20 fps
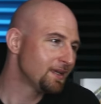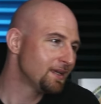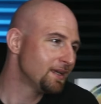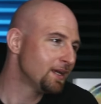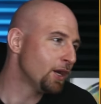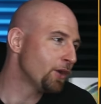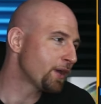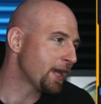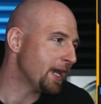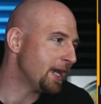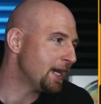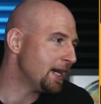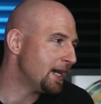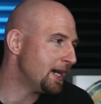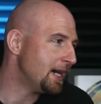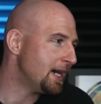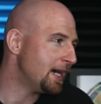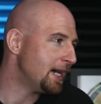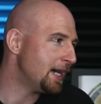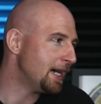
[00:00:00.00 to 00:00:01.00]
Okay,
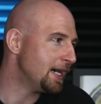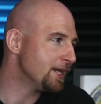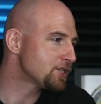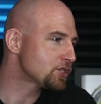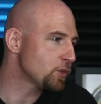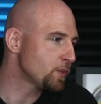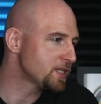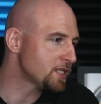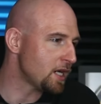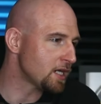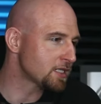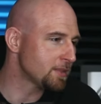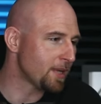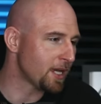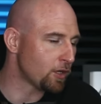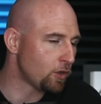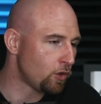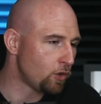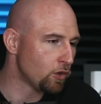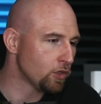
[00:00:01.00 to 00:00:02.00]
so we talked
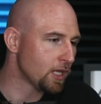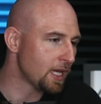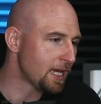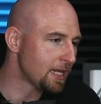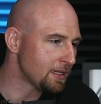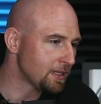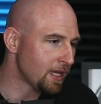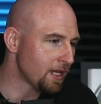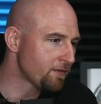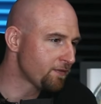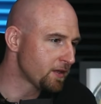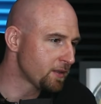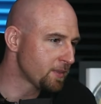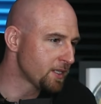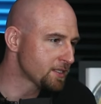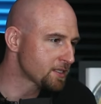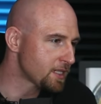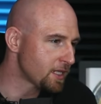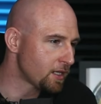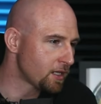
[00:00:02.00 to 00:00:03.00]
about a lot of
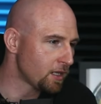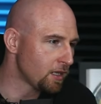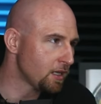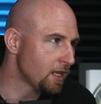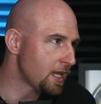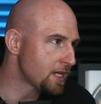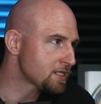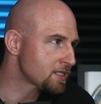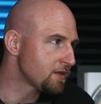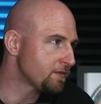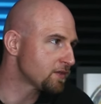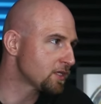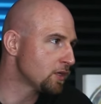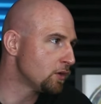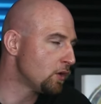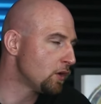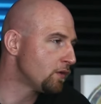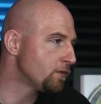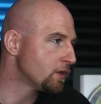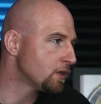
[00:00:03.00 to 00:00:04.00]
fundamentals there, a lot of stuff to
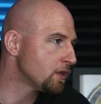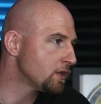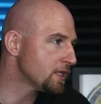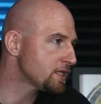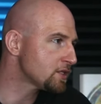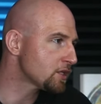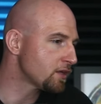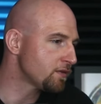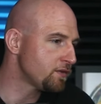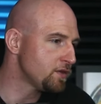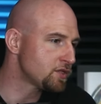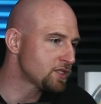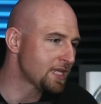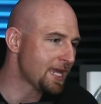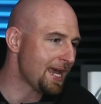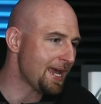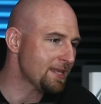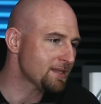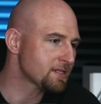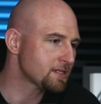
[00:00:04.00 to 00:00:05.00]
go over. Let's look at a few
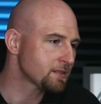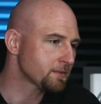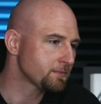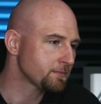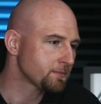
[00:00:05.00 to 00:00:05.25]
stats.